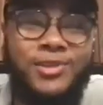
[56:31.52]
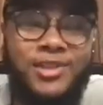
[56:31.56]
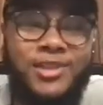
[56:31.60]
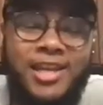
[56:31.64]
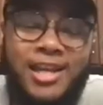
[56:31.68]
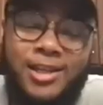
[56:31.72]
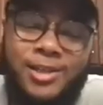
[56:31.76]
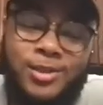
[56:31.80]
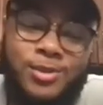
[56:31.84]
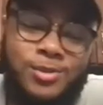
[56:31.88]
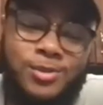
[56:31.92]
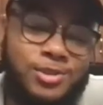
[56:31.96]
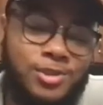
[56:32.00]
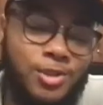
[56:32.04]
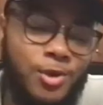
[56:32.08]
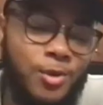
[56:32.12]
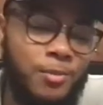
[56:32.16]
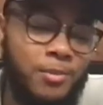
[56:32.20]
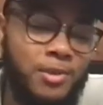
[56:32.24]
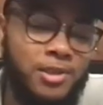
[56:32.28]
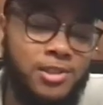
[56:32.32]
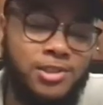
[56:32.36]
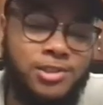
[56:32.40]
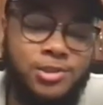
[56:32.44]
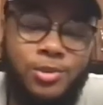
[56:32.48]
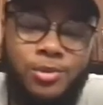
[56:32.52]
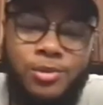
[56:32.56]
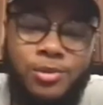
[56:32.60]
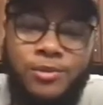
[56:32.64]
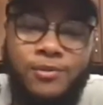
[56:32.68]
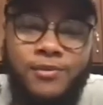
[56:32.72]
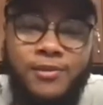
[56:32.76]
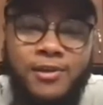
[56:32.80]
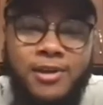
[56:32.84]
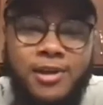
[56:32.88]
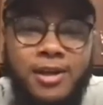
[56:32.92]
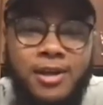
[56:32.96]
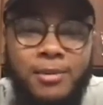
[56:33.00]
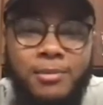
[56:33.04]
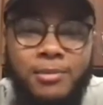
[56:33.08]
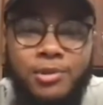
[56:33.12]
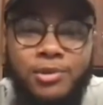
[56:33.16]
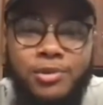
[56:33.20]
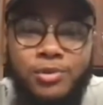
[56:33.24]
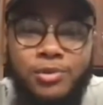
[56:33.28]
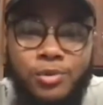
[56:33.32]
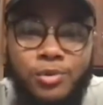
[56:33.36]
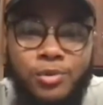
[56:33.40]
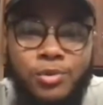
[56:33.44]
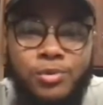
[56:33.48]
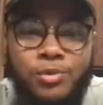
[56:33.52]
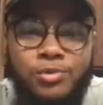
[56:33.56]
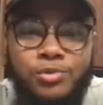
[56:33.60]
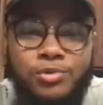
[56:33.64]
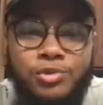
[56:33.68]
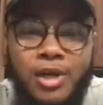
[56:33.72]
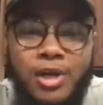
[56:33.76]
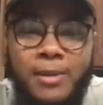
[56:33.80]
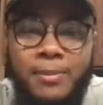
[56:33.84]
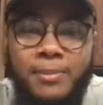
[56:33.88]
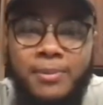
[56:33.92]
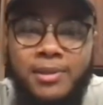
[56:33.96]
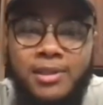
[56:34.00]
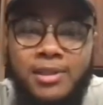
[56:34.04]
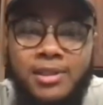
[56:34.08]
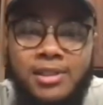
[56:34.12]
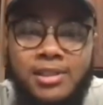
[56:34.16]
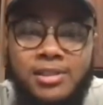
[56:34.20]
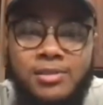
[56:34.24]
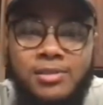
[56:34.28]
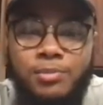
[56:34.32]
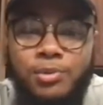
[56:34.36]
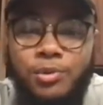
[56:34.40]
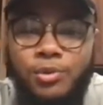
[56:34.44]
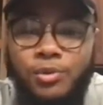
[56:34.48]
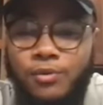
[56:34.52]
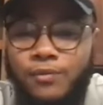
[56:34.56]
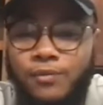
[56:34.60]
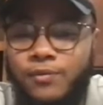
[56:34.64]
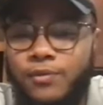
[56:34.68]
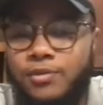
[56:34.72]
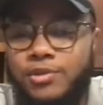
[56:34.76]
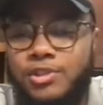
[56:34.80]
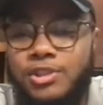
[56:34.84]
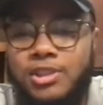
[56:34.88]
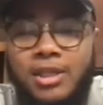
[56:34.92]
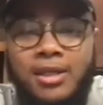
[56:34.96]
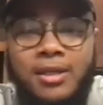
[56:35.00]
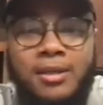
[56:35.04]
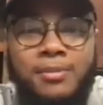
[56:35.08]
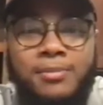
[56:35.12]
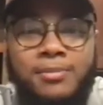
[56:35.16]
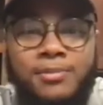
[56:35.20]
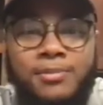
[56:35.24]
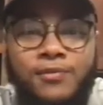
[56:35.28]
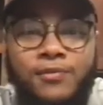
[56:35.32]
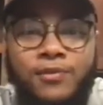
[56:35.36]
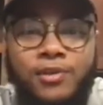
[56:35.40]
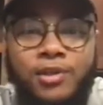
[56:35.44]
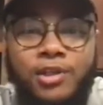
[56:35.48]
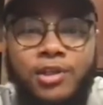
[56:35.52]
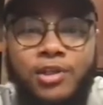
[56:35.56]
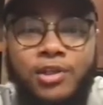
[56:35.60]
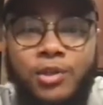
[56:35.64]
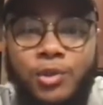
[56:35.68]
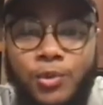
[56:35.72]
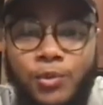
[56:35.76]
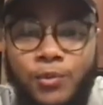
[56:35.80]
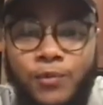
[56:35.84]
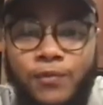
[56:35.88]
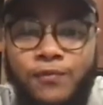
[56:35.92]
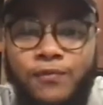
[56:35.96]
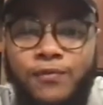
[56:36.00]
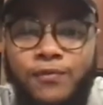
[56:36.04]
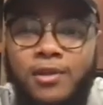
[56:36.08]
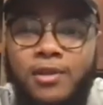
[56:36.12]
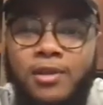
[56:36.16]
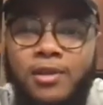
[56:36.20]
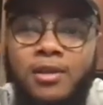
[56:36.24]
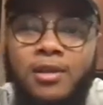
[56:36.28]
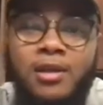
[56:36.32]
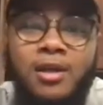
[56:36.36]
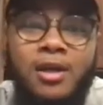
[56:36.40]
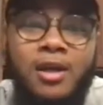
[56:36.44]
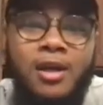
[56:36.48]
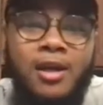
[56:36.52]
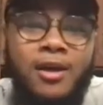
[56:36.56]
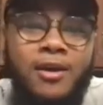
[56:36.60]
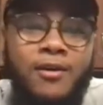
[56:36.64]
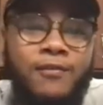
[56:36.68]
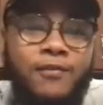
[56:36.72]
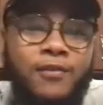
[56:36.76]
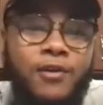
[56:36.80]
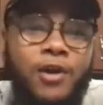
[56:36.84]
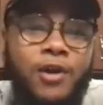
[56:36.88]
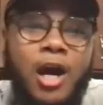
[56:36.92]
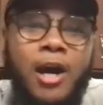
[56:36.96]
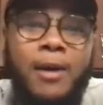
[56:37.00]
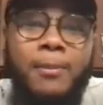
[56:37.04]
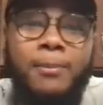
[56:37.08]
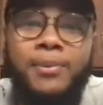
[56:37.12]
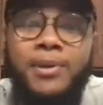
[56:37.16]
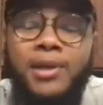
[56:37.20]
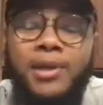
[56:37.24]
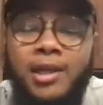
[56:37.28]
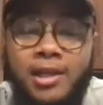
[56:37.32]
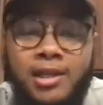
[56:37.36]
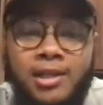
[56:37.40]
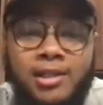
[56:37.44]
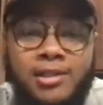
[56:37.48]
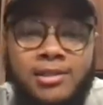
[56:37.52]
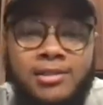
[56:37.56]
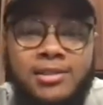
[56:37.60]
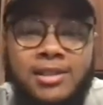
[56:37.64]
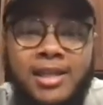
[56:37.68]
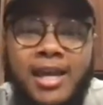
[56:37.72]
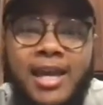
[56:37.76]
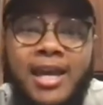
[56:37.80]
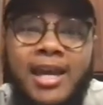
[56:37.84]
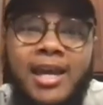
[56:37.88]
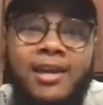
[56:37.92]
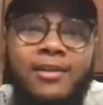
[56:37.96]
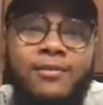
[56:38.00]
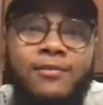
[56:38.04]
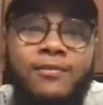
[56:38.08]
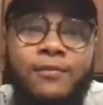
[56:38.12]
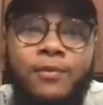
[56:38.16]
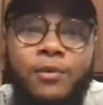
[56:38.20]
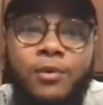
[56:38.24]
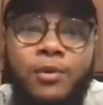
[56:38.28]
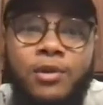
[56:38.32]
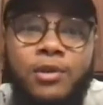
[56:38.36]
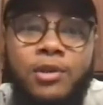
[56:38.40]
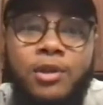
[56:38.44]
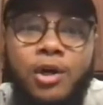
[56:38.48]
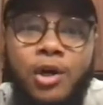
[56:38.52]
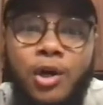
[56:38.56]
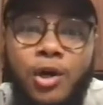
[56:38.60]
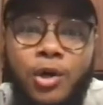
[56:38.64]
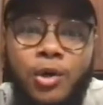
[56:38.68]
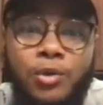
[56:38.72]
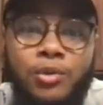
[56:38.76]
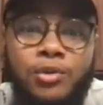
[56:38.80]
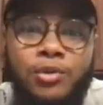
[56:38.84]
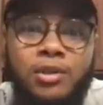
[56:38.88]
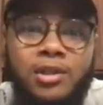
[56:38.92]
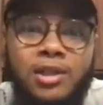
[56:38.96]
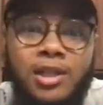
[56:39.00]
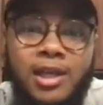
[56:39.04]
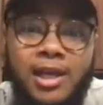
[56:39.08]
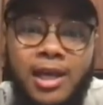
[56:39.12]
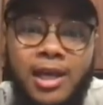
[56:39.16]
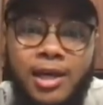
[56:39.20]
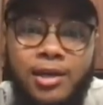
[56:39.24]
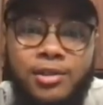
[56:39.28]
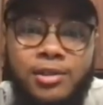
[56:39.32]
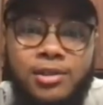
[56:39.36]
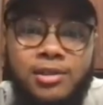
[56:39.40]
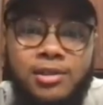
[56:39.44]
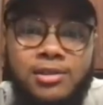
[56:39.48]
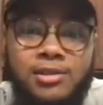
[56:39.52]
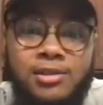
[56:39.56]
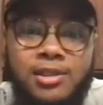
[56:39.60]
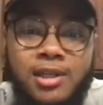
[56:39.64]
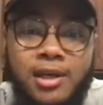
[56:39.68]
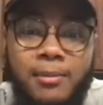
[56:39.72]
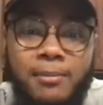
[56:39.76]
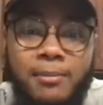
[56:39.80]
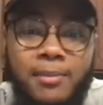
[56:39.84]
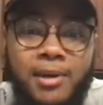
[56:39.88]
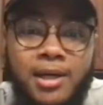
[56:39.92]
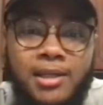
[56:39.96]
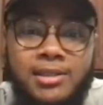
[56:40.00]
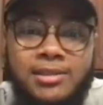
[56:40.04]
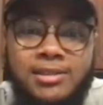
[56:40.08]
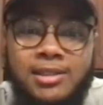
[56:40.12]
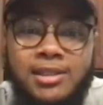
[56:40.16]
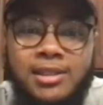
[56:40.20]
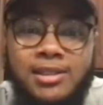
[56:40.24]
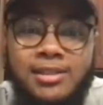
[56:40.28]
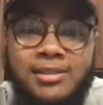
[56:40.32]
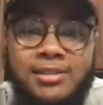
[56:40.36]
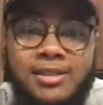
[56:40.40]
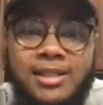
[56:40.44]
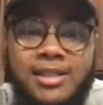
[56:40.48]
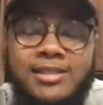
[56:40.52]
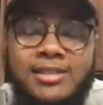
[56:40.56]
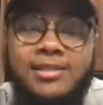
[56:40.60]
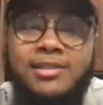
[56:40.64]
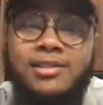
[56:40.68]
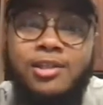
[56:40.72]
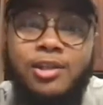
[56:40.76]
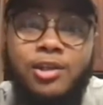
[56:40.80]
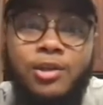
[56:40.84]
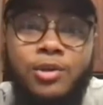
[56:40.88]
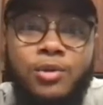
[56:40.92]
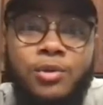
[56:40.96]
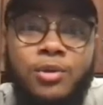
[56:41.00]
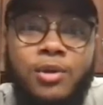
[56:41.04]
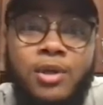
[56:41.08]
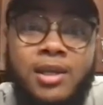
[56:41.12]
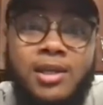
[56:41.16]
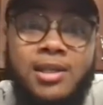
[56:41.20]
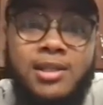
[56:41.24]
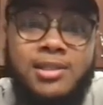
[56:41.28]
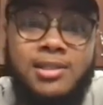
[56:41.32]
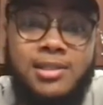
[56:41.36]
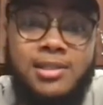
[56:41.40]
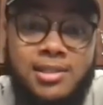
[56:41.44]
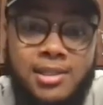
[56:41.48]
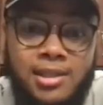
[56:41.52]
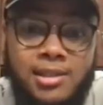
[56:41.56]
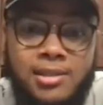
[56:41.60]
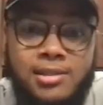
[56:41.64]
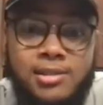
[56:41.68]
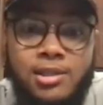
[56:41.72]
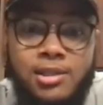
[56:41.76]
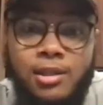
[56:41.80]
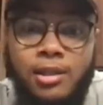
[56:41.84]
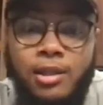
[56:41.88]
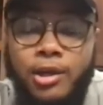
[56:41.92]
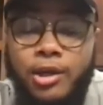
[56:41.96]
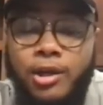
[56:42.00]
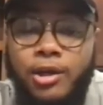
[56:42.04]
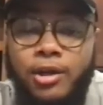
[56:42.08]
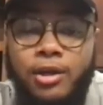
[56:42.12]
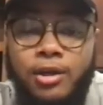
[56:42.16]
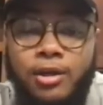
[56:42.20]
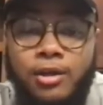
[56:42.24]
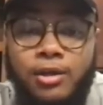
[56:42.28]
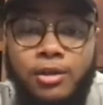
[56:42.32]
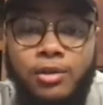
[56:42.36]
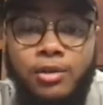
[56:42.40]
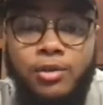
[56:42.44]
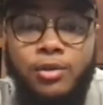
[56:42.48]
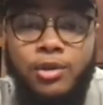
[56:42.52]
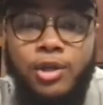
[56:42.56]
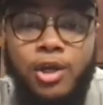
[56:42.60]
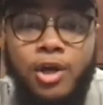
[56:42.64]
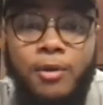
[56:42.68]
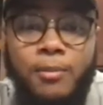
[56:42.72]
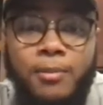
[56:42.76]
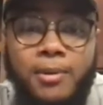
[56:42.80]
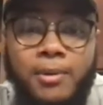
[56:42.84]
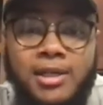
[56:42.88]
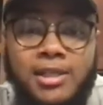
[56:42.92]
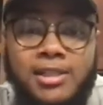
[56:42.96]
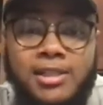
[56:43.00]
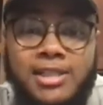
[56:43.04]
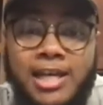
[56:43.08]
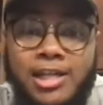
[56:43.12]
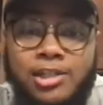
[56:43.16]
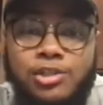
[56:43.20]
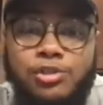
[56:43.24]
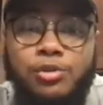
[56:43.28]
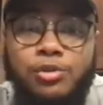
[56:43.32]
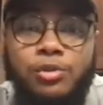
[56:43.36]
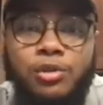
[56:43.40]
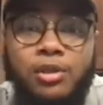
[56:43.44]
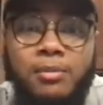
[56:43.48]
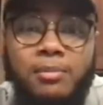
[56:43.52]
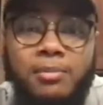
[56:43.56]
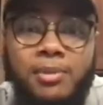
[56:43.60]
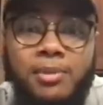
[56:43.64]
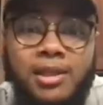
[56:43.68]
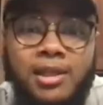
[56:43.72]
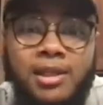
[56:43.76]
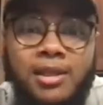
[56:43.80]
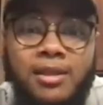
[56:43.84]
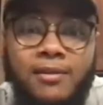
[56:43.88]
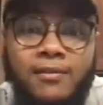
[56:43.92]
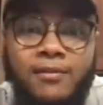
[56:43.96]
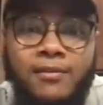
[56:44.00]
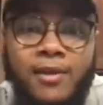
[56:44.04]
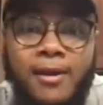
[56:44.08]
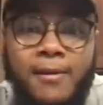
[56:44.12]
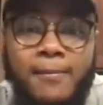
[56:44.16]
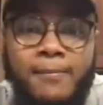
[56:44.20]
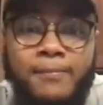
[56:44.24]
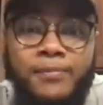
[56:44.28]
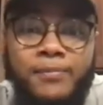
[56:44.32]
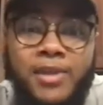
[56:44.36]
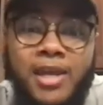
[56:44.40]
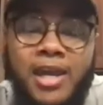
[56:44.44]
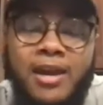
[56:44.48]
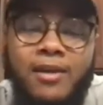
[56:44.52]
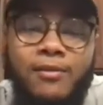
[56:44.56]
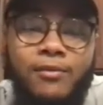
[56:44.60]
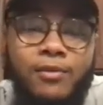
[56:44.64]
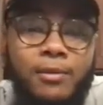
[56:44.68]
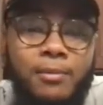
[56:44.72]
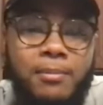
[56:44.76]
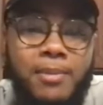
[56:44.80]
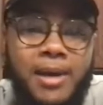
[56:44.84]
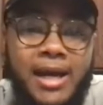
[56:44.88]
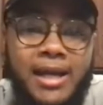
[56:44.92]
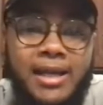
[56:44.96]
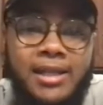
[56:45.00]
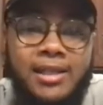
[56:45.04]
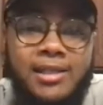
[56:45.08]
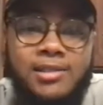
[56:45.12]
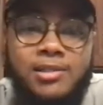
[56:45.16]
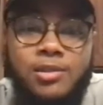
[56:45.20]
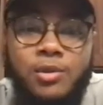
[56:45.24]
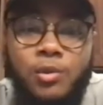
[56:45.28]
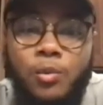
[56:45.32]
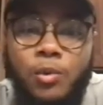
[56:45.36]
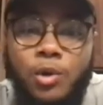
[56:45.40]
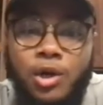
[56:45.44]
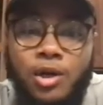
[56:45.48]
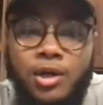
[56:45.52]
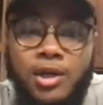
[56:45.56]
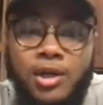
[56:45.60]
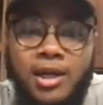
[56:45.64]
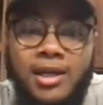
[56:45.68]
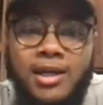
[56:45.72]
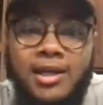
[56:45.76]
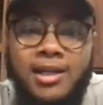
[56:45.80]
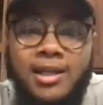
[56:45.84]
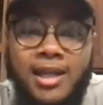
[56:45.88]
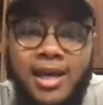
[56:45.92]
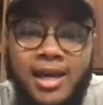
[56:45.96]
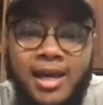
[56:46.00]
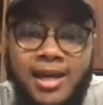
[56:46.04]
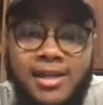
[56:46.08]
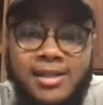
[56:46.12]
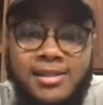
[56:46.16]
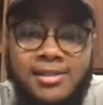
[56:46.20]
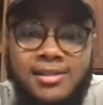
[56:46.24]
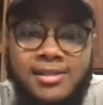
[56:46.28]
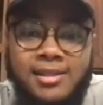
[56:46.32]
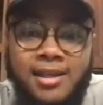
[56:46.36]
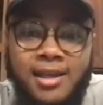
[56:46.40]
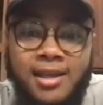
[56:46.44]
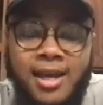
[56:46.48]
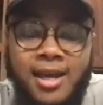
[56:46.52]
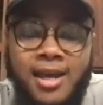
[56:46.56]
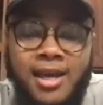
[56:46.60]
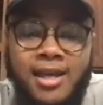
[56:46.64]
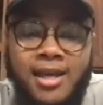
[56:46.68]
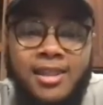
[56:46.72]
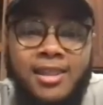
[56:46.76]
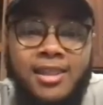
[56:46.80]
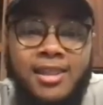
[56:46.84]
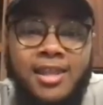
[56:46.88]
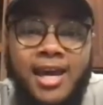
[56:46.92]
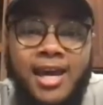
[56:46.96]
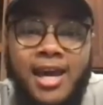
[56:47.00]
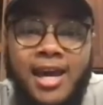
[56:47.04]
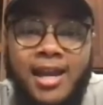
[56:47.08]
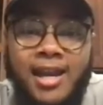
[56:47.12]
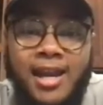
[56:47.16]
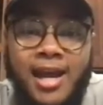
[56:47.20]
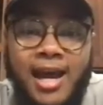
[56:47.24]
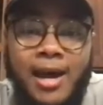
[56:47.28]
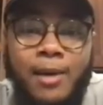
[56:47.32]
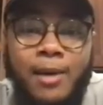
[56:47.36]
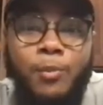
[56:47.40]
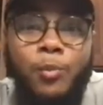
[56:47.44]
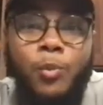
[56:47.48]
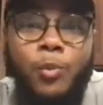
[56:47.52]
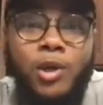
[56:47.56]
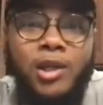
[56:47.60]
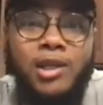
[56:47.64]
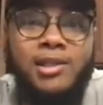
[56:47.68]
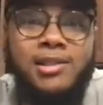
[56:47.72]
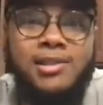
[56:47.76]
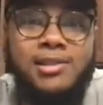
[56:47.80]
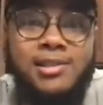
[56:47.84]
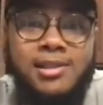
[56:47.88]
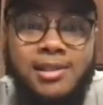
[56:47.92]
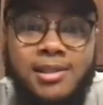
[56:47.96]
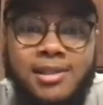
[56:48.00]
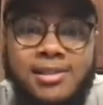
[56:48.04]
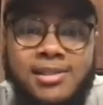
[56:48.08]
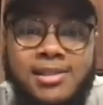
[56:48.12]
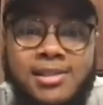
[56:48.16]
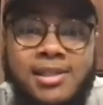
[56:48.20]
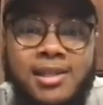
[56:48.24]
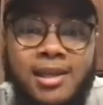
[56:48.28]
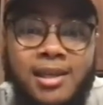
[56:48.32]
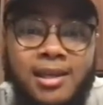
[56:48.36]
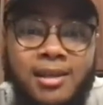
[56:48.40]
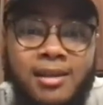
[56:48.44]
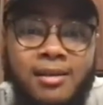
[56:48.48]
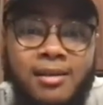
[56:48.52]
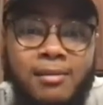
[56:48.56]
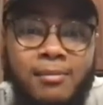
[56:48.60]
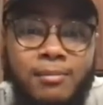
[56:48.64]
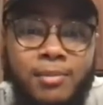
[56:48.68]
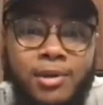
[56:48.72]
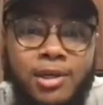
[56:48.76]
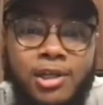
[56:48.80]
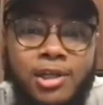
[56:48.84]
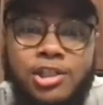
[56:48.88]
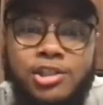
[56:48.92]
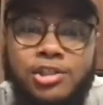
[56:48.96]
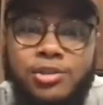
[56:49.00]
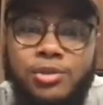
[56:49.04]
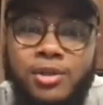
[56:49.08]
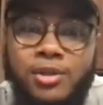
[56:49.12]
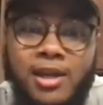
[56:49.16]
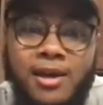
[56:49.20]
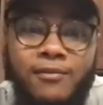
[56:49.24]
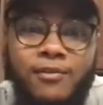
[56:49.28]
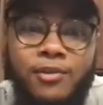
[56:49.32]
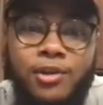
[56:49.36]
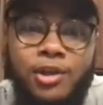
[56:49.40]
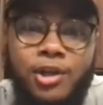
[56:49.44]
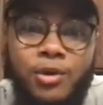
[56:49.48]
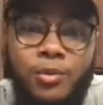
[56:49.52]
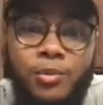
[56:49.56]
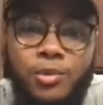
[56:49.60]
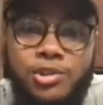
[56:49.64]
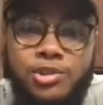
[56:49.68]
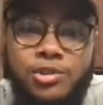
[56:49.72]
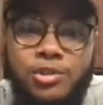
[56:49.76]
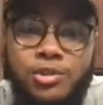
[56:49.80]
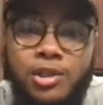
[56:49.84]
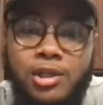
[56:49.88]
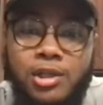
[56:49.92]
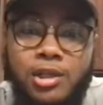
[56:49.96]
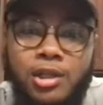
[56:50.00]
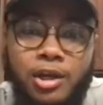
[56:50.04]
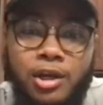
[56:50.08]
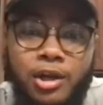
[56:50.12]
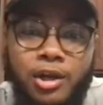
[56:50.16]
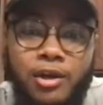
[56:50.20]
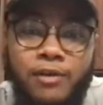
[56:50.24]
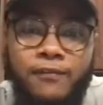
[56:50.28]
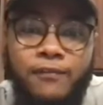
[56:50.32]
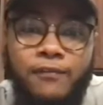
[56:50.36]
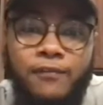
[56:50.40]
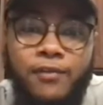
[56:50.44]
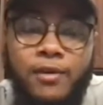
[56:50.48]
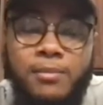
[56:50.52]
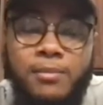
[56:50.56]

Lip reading: thank you so much, Souley, for coming through, dropping these beautiful gems for the youth, for our peers, and for the elders amongst us that still seek to learn. You know, because I truly believe everybody is a walking class that I'm willing to attend, because you never know what you can learn from.